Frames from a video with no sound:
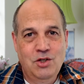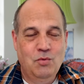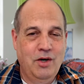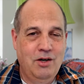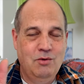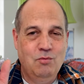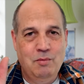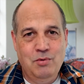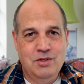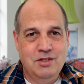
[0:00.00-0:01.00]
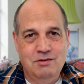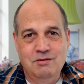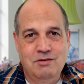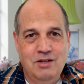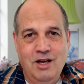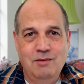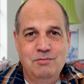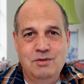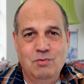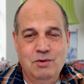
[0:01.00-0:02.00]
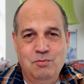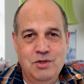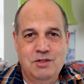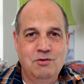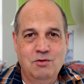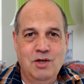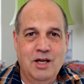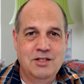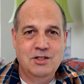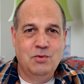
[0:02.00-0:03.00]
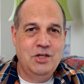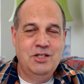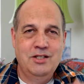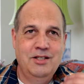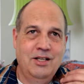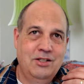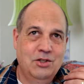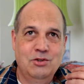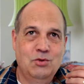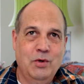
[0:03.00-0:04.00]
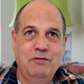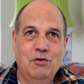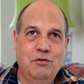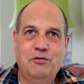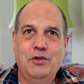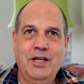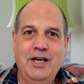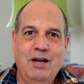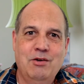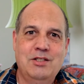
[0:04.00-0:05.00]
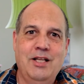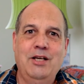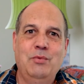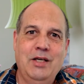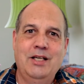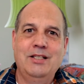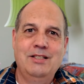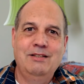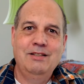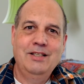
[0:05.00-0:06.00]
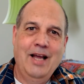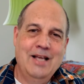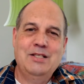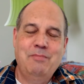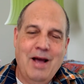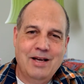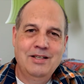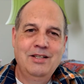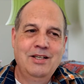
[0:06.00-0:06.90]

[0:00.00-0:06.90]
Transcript: where one person types, one person answers a question, and then 24, 48 hours later we get an answer back.